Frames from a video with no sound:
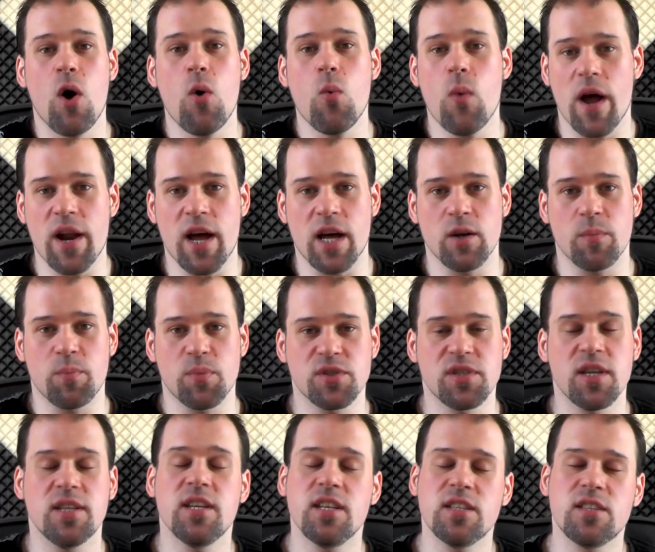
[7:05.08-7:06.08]
to go
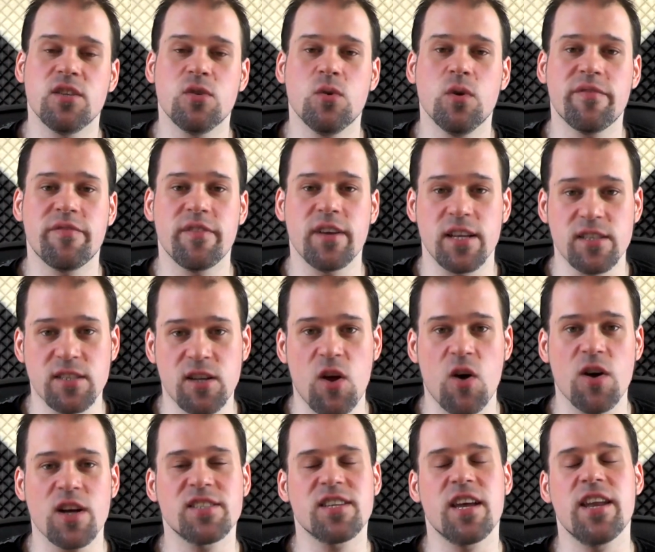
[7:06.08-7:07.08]
100%. That's the good thing. As
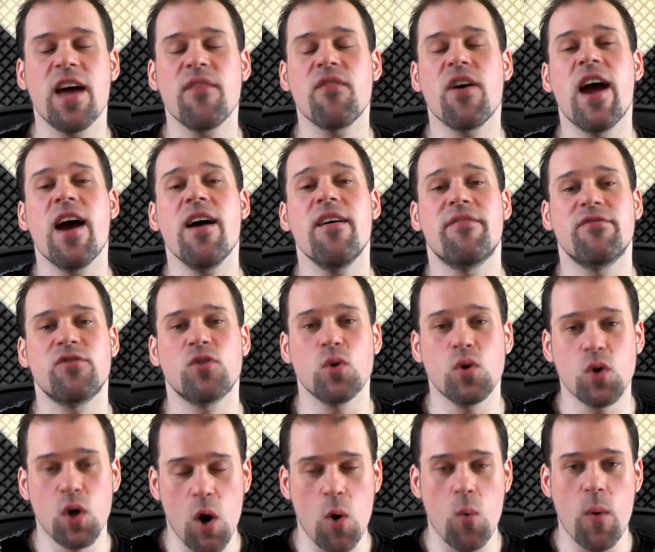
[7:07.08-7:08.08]
long as I never have to
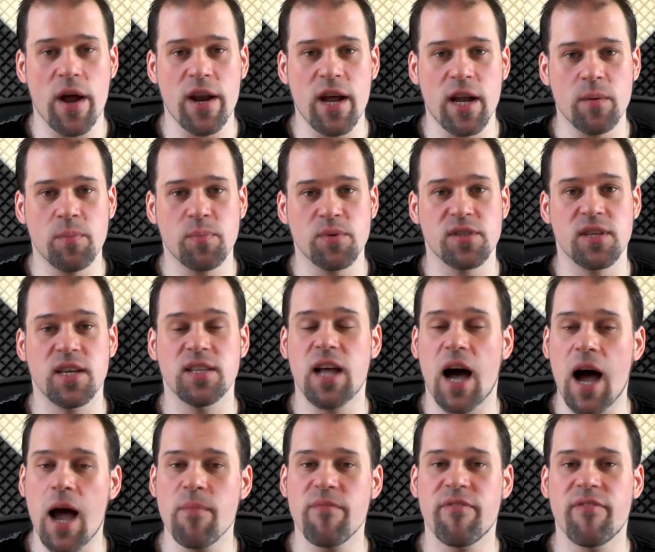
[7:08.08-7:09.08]
go 100%,
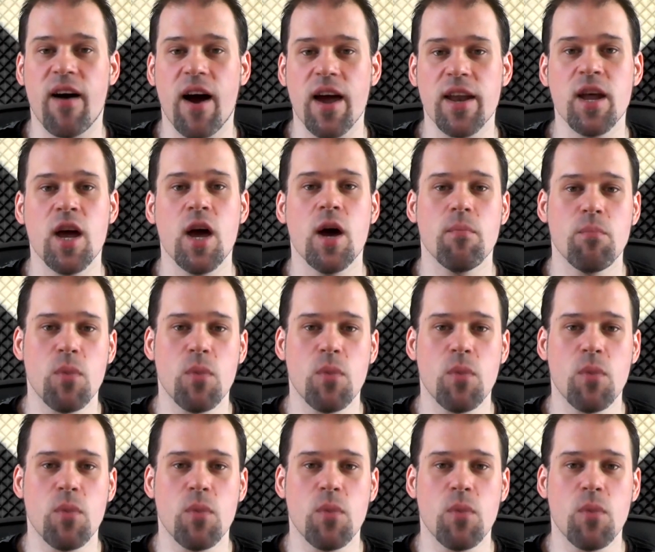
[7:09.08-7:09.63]
I'm fine.